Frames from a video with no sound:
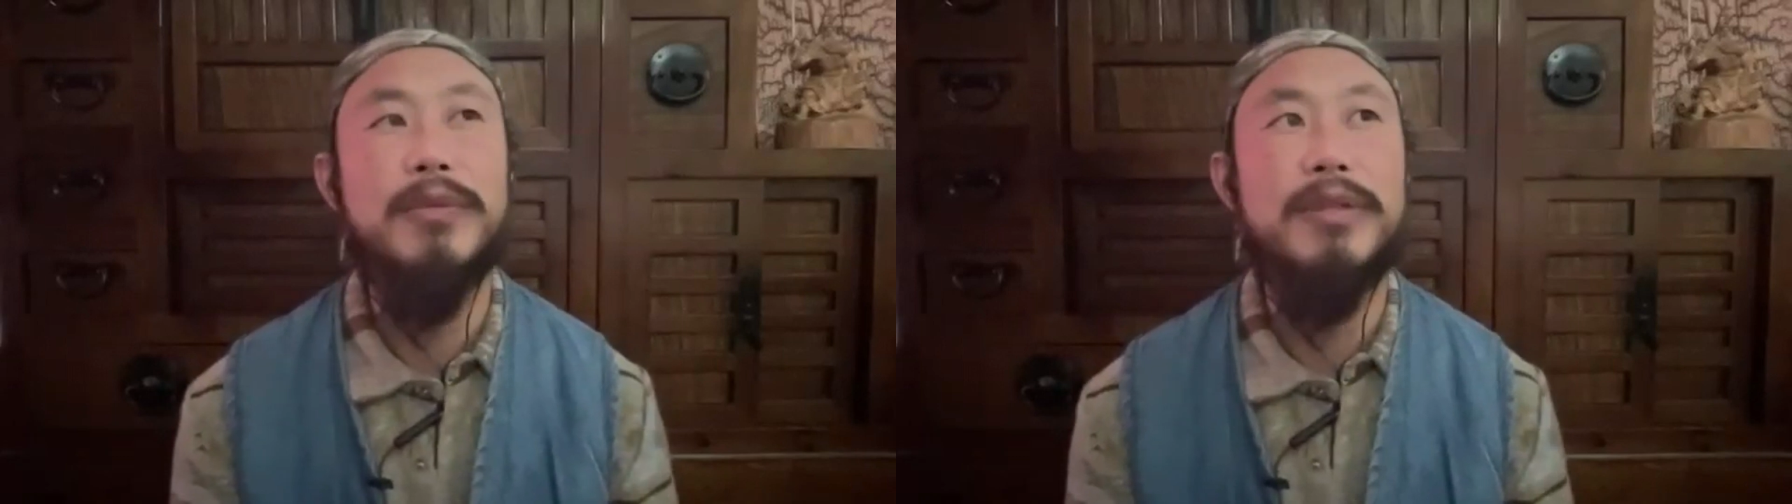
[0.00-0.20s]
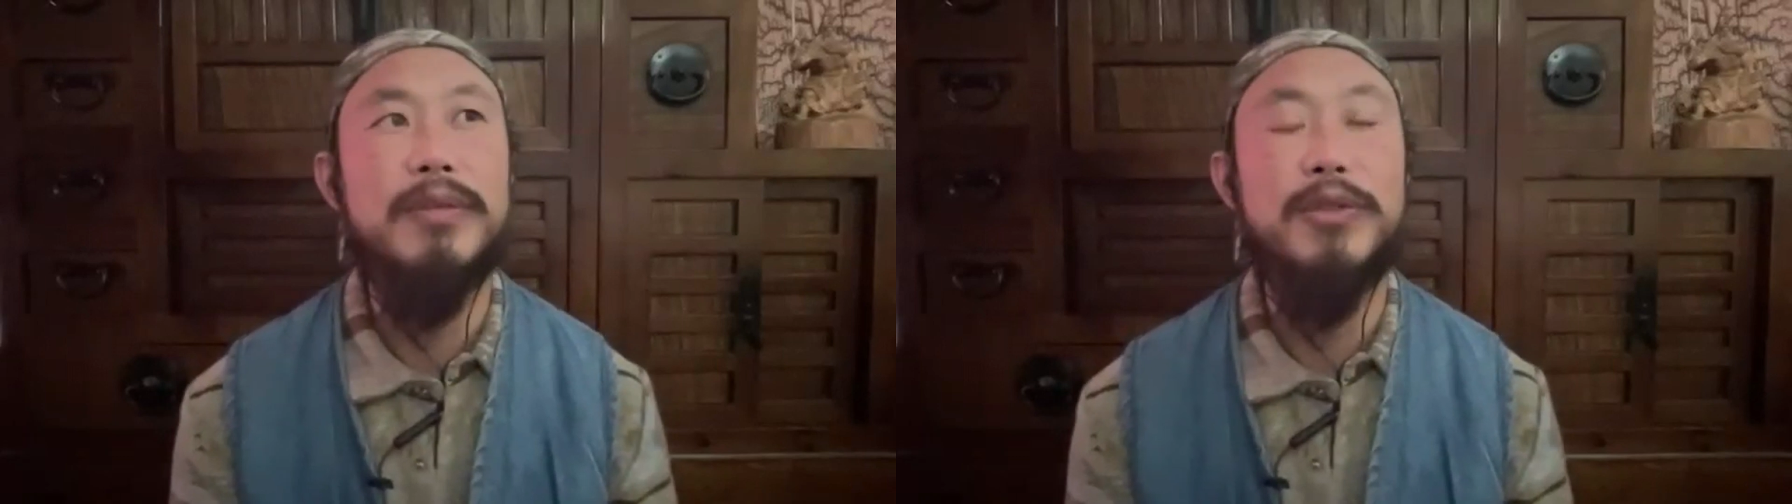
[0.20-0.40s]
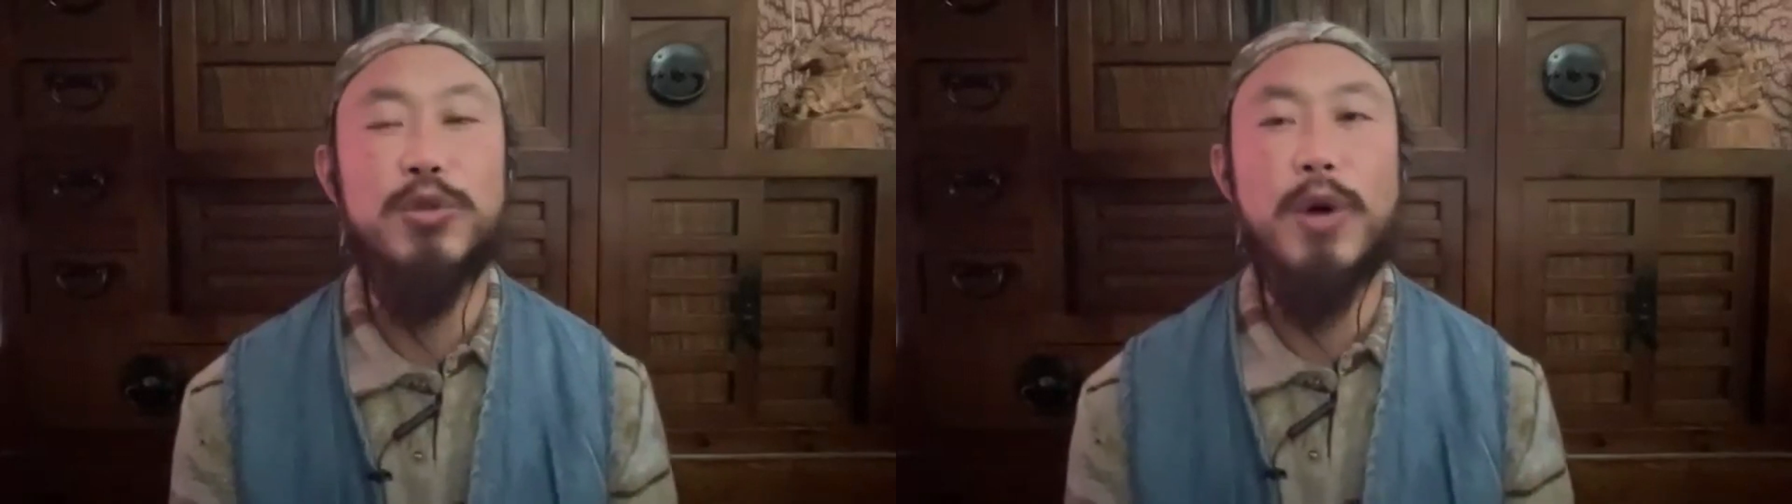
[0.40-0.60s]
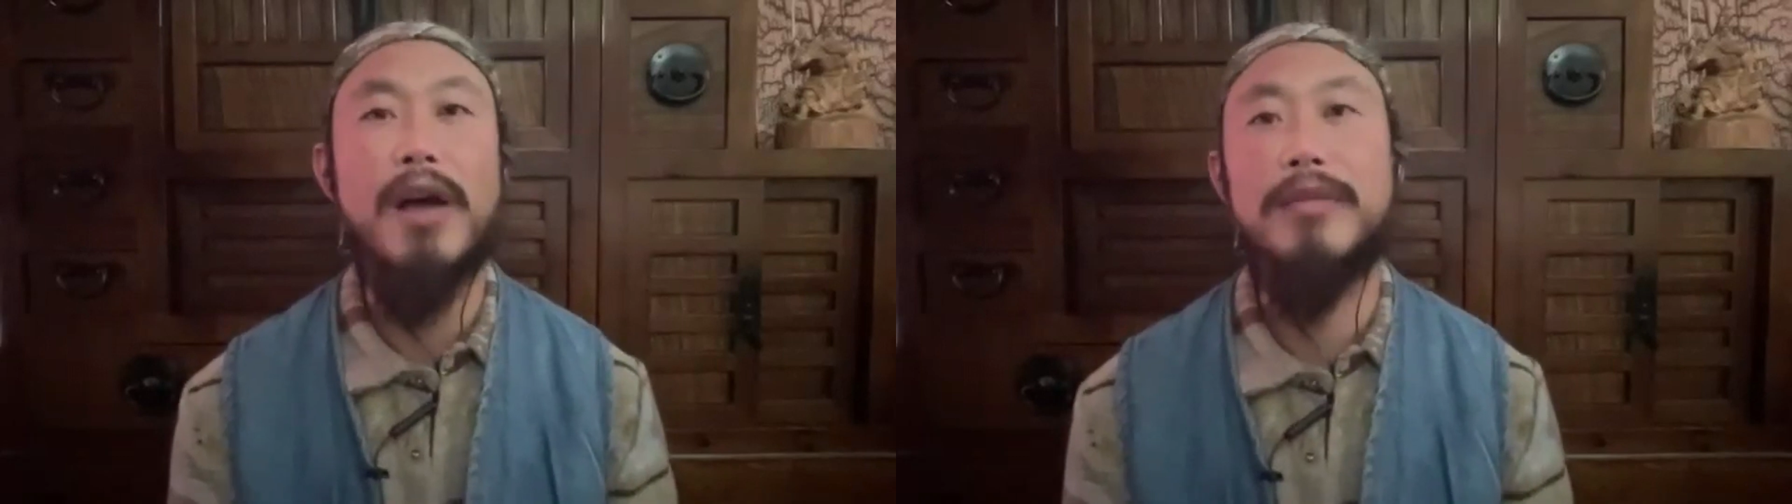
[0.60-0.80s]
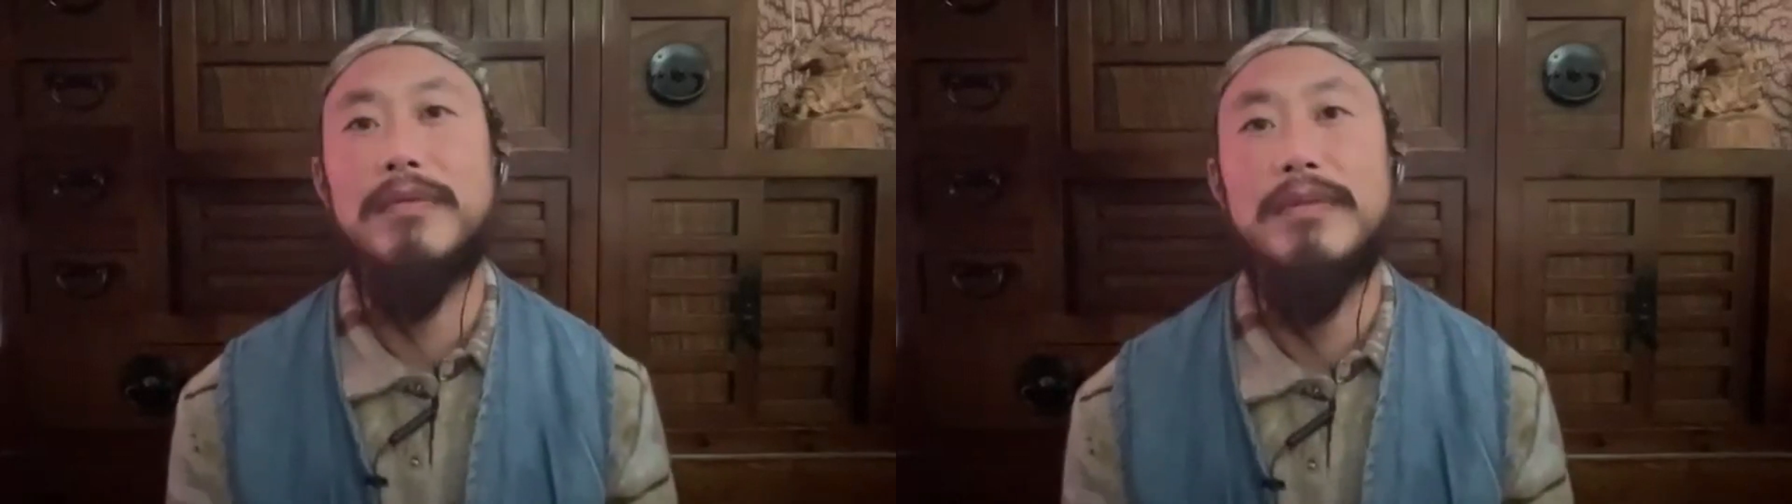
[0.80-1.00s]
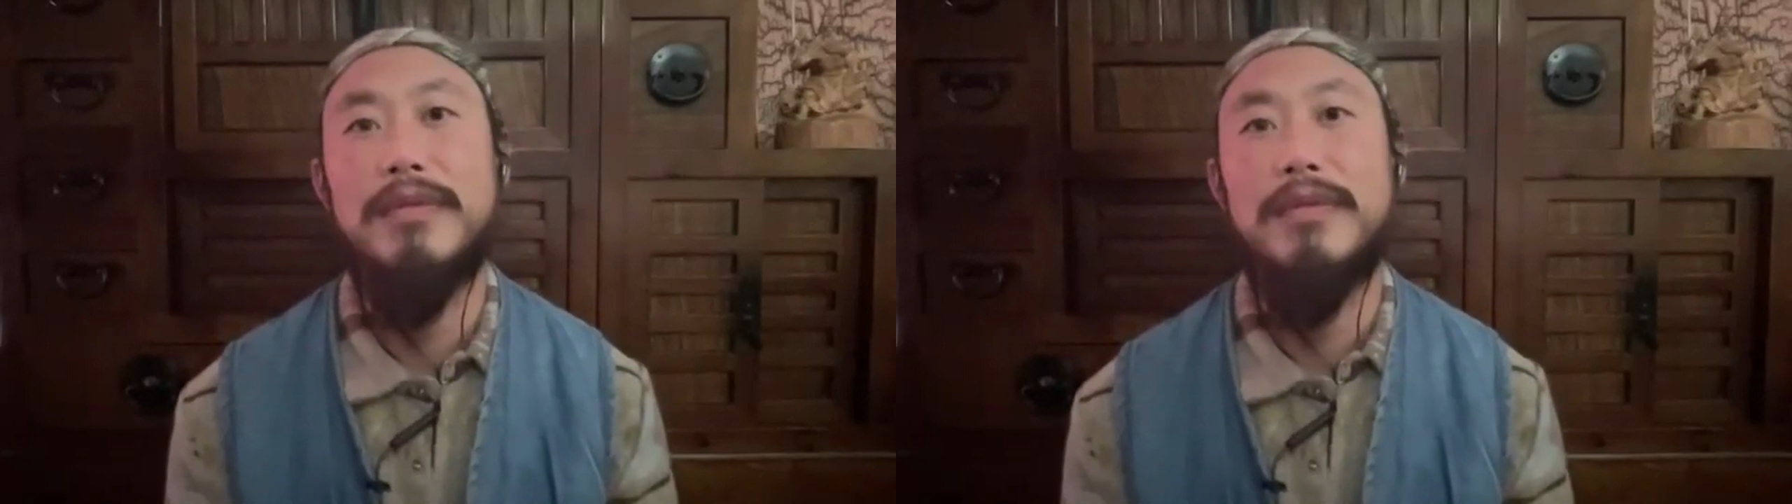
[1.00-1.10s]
would drown,